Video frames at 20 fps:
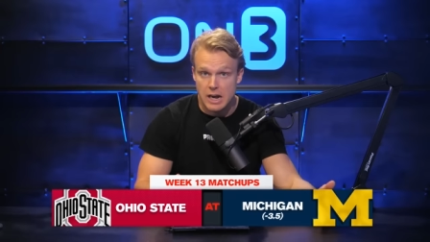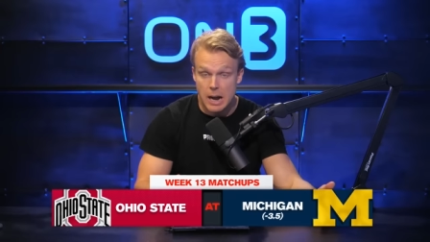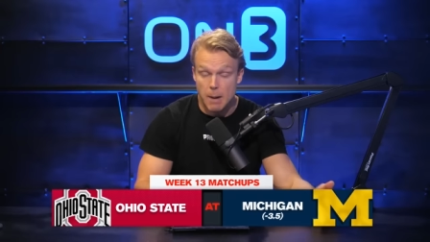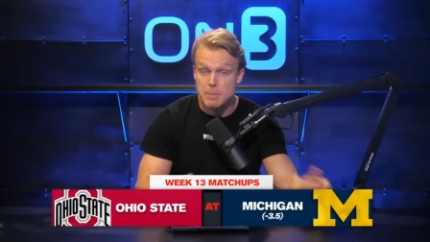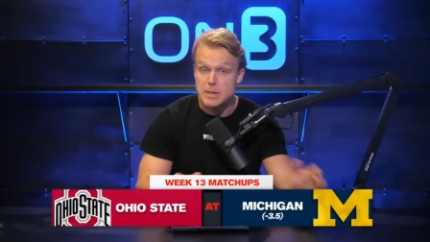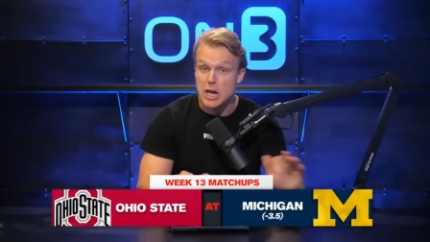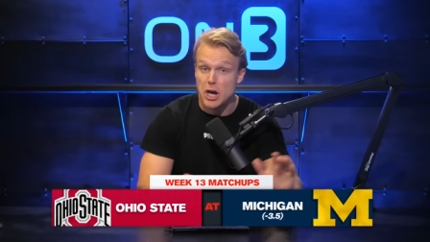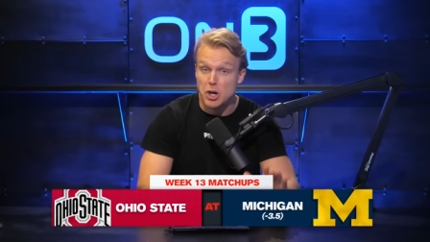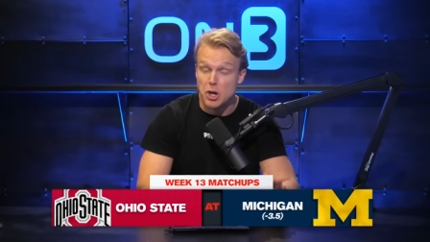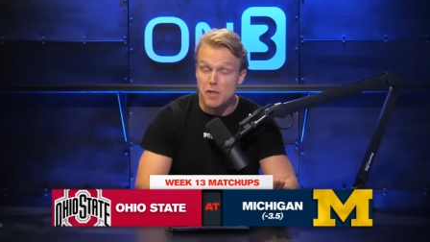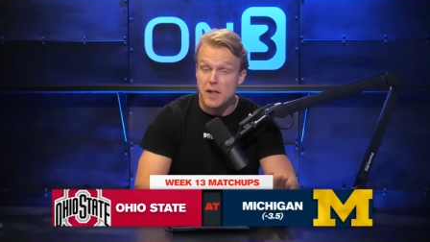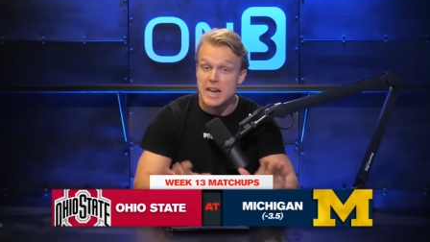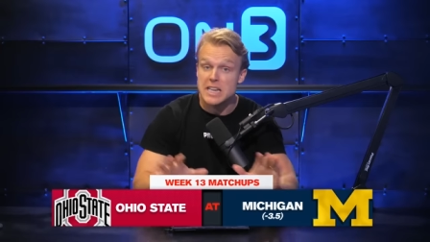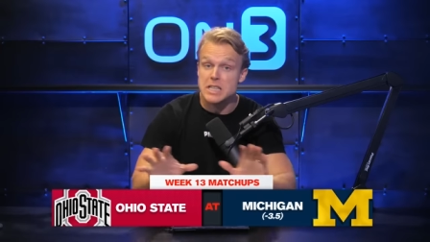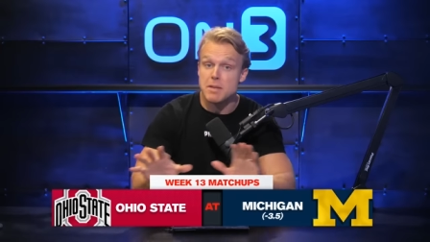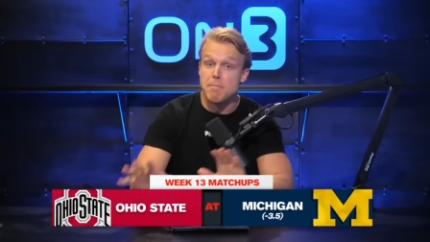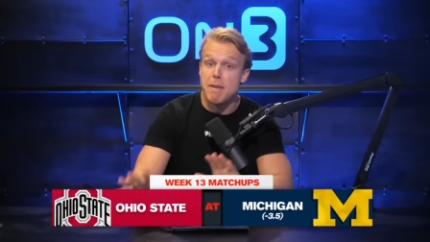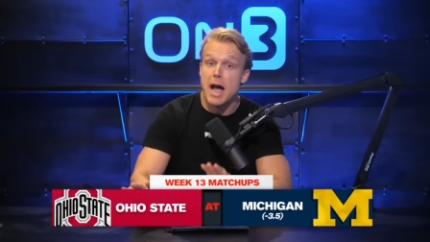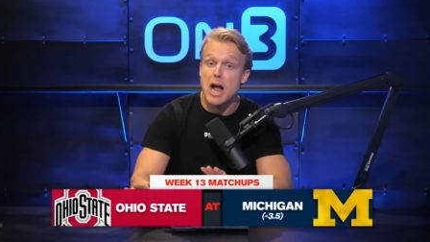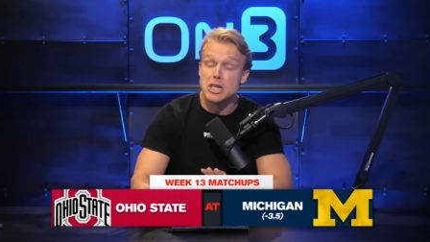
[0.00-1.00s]
I'm telling you, that's
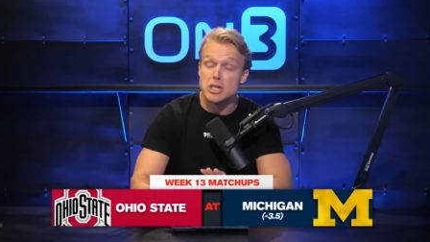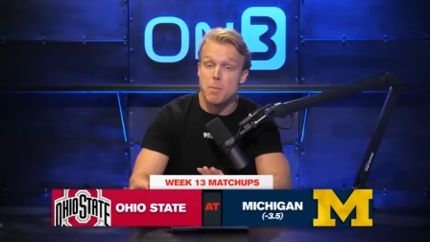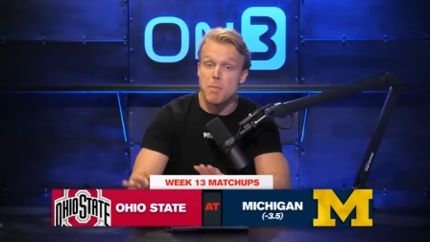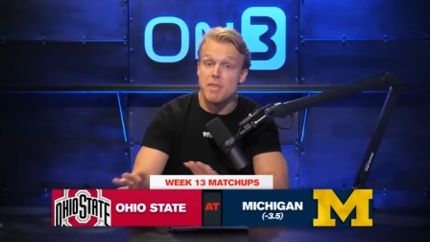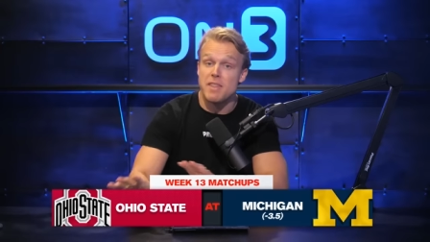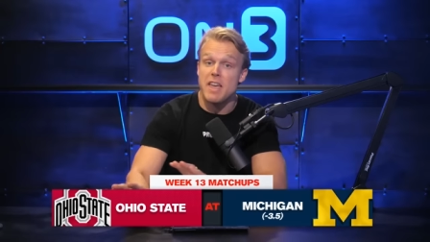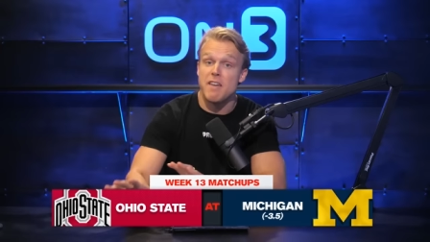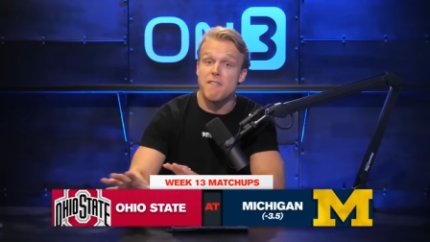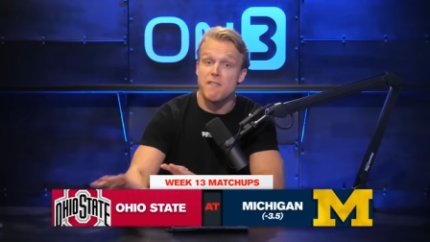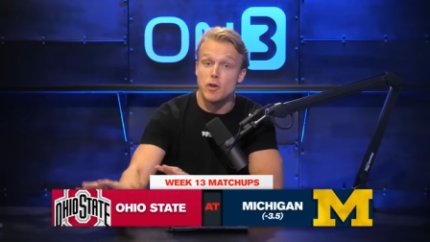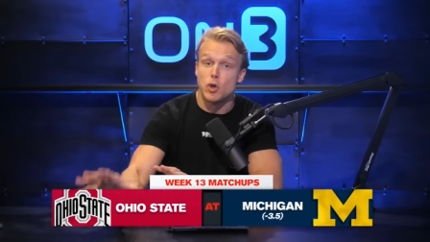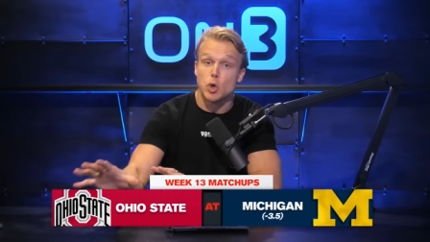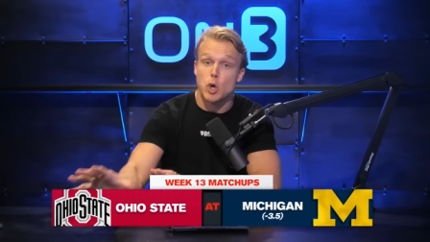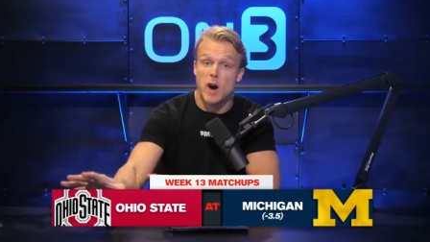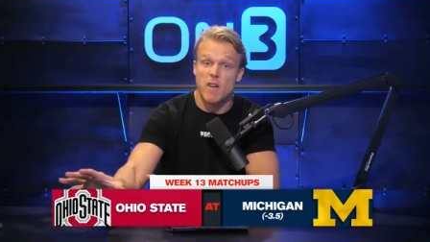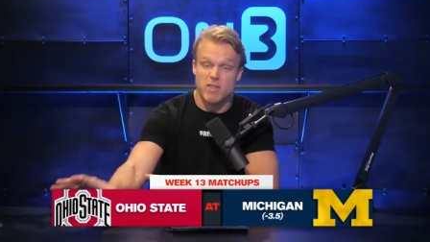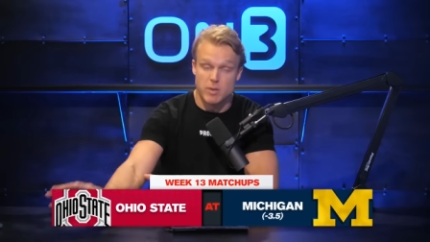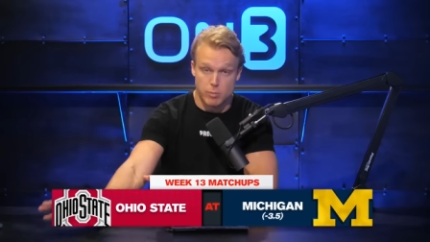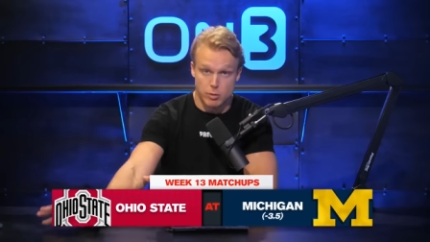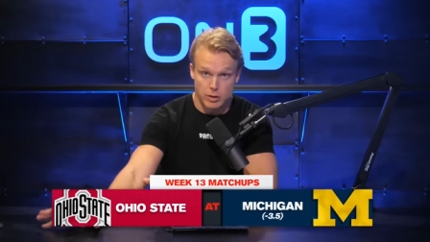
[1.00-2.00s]
the matchup they feel
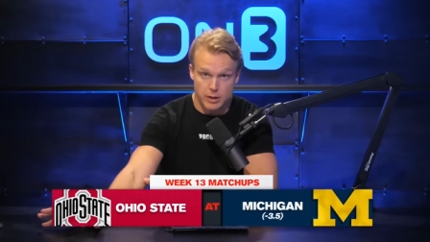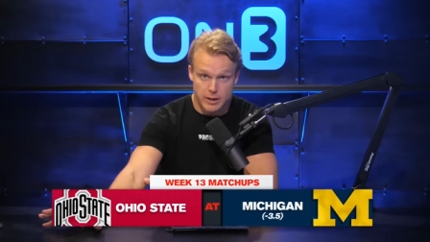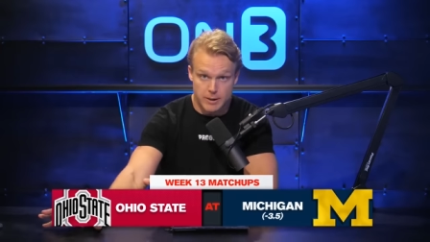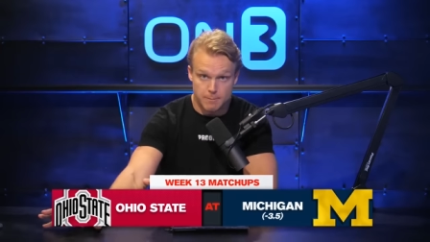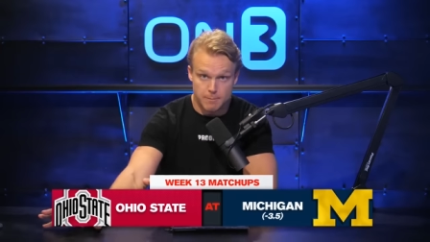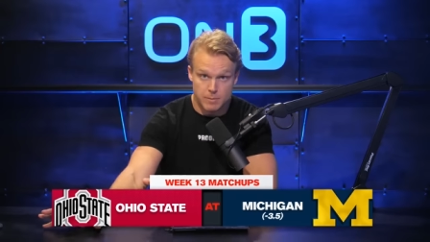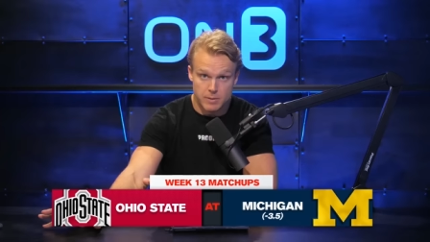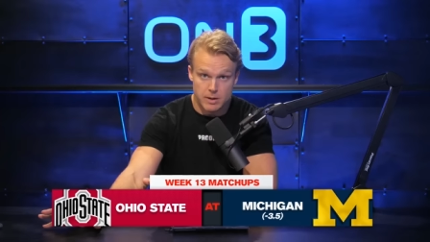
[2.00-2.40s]
comfortable in.